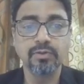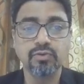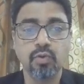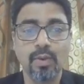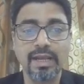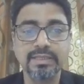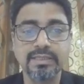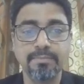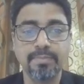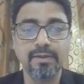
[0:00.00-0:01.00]
So when I
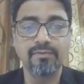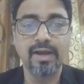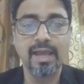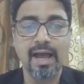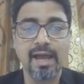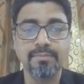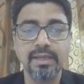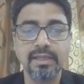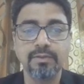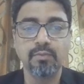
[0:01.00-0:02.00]
simplify, I
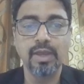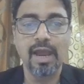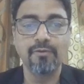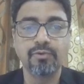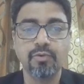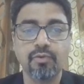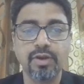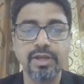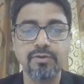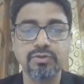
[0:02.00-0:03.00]
mean we have to
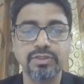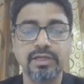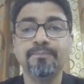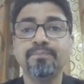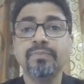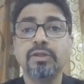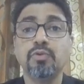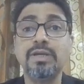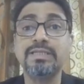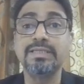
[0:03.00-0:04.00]
reduce it to
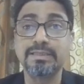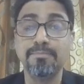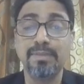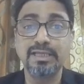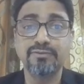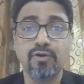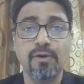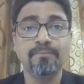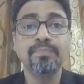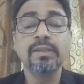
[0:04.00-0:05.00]
its simplest
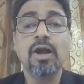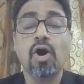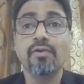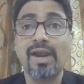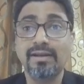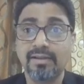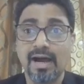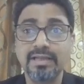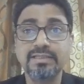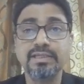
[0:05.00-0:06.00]
form or write the
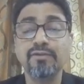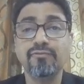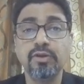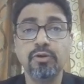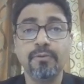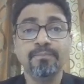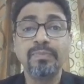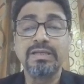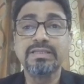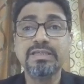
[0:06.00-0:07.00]
answer if we know.
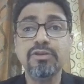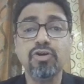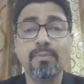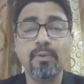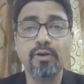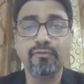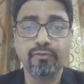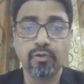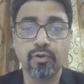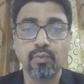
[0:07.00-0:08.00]
0 upon
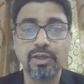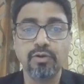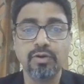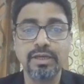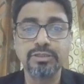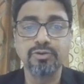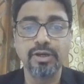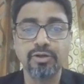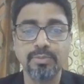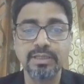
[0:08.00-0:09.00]
4 we know is
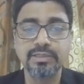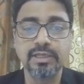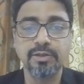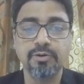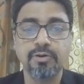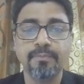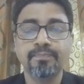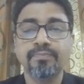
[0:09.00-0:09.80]
going to be 0.